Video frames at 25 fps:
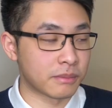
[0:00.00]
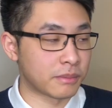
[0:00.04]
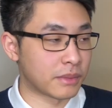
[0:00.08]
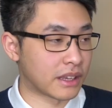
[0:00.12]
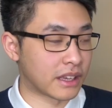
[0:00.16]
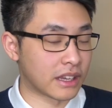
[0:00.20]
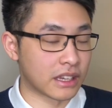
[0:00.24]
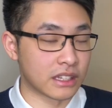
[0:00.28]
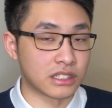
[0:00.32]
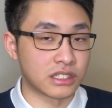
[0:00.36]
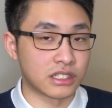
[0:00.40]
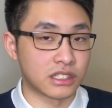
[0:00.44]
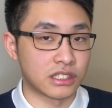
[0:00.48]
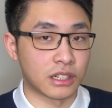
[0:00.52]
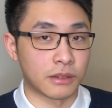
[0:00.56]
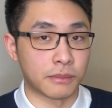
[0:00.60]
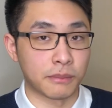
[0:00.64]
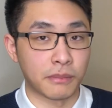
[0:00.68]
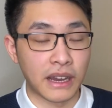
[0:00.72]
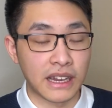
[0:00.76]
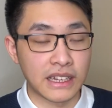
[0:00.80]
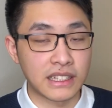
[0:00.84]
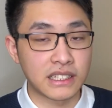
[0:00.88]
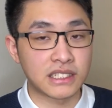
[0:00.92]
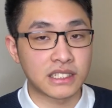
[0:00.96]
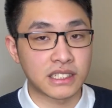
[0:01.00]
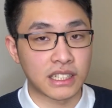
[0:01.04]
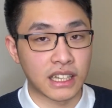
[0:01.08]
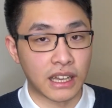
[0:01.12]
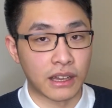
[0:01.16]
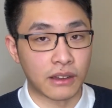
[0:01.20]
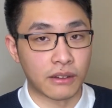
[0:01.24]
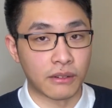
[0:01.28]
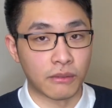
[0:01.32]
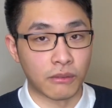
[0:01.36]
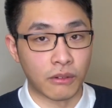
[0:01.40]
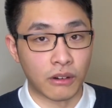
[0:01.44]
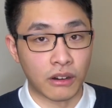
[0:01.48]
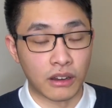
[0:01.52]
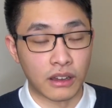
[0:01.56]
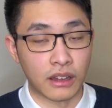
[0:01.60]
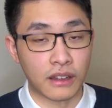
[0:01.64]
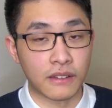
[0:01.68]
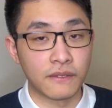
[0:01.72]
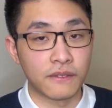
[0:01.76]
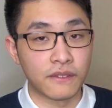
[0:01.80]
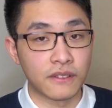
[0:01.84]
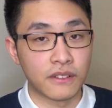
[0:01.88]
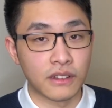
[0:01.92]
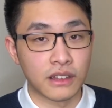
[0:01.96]
Because your mindset will
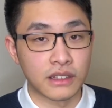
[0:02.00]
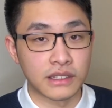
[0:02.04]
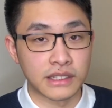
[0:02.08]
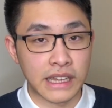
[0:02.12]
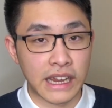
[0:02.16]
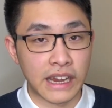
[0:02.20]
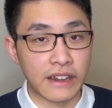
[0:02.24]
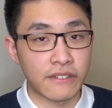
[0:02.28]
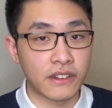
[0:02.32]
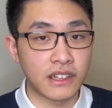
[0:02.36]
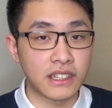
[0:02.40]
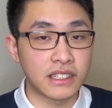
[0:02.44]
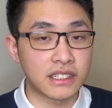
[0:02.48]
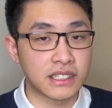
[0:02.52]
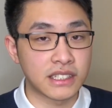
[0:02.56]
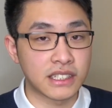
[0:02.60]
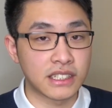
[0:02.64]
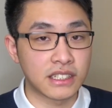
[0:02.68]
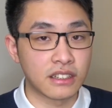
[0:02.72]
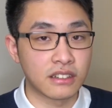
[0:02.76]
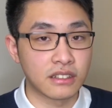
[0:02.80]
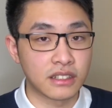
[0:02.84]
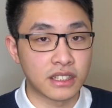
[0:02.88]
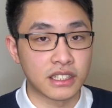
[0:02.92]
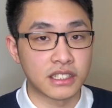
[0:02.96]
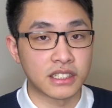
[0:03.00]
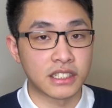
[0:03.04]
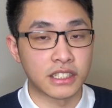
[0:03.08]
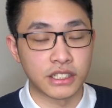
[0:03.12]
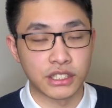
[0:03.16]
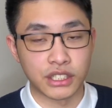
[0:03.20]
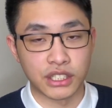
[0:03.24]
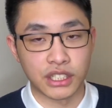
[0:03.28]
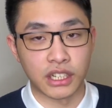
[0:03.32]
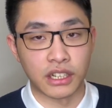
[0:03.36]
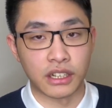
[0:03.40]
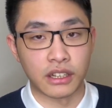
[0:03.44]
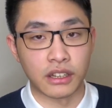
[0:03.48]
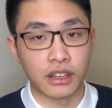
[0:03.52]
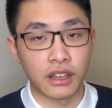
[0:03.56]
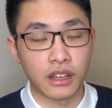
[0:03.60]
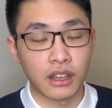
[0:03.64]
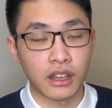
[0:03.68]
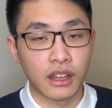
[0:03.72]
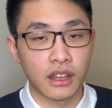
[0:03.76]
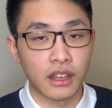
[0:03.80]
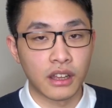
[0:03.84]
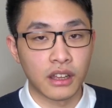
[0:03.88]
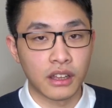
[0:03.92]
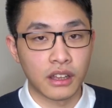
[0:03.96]
influence every single decision
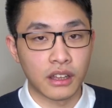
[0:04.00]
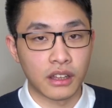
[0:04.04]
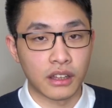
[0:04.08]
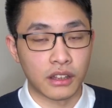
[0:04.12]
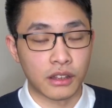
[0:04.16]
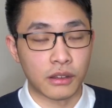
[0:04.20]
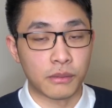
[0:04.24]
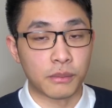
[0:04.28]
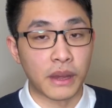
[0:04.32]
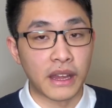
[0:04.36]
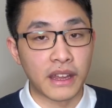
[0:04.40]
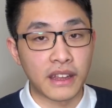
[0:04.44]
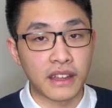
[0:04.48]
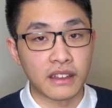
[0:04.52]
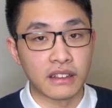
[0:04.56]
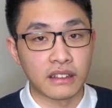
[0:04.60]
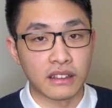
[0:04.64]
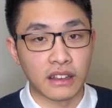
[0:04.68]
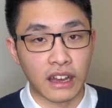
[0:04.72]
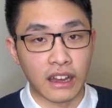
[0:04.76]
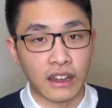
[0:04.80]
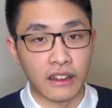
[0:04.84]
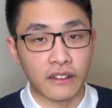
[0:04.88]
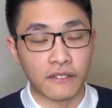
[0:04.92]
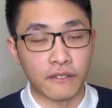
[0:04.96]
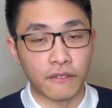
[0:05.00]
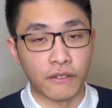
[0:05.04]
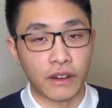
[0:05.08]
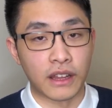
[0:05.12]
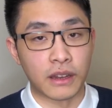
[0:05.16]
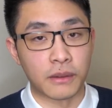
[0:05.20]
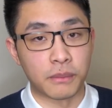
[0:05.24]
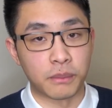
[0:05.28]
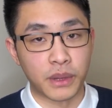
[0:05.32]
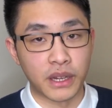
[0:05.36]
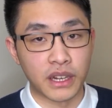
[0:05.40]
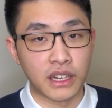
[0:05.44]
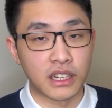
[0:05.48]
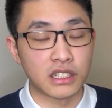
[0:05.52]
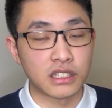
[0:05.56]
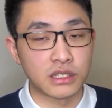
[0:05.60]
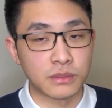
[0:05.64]
you make in life, whether big or